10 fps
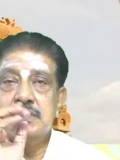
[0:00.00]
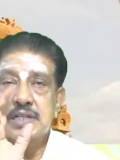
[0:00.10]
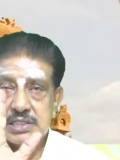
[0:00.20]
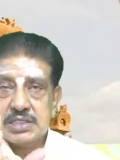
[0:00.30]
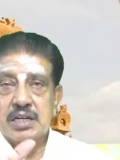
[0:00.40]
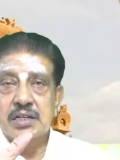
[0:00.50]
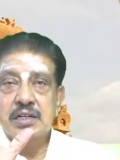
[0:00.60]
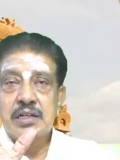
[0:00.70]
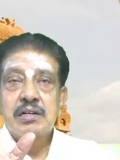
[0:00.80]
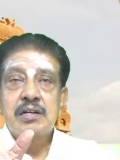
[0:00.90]
That's all.
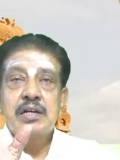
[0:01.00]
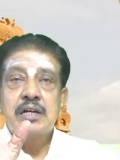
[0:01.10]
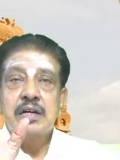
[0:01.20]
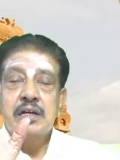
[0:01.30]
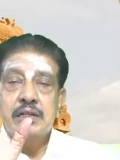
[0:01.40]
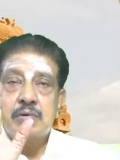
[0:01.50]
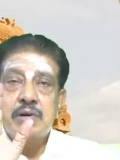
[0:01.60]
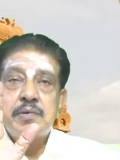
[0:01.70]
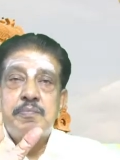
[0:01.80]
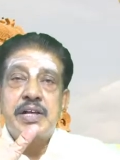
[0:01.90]
The
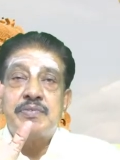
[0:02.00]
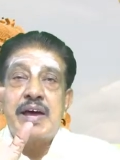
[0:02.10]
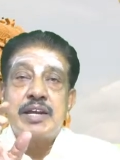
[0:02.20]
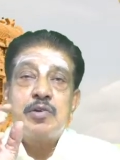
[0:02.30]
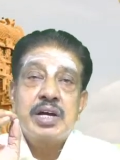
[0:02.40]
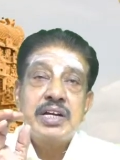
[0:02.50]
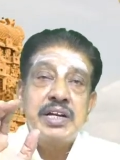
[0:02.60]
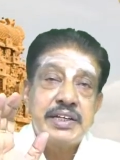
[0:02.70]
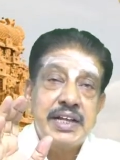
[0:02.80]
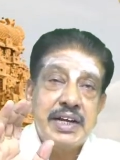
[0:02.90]
only place where you can
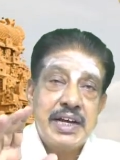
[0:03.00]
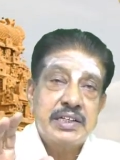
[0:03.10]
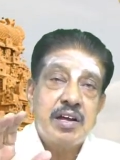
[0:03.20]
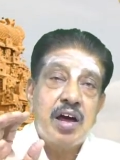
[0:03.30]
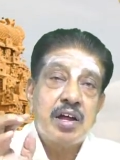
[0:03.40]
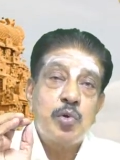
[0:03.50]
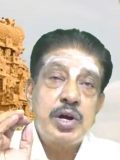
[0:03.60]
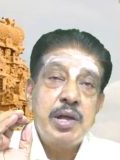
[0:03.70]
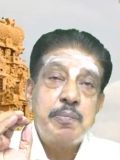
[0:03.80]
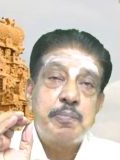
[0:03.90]
get the cash, or
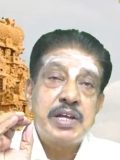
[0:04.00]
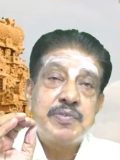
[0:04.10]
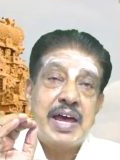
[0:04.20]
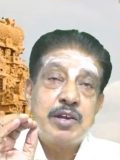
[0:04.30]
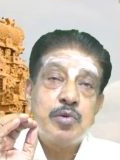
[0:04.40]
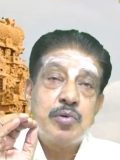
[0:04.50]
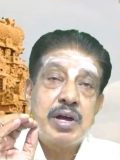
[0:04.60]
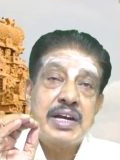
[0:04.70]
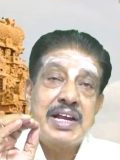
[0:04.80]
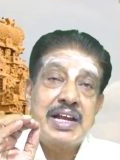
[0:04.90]
only place where you
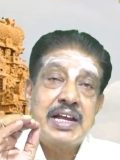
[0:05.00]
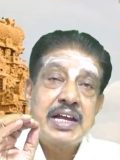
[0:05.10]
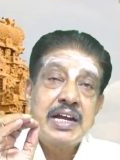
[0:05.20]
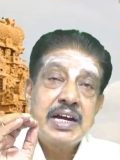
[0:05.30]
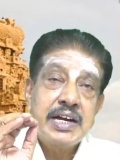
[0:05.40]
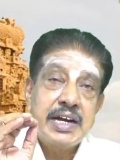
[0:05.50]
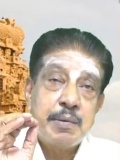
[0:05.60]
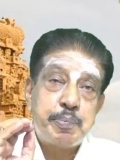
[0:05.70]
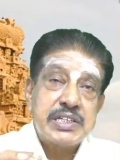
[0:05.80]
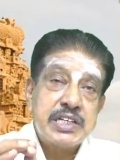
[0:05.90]
can
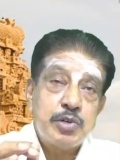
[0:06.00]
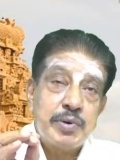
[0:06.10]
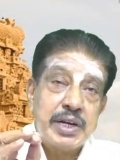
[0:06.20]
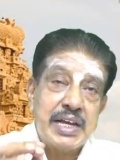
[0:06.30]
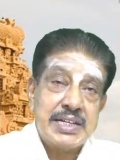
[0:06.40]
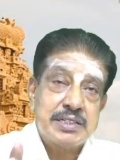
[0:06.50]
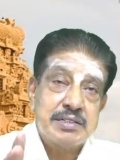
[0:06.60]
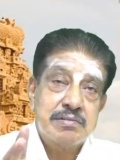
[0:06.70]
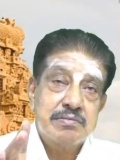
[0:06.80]
deposit your cash.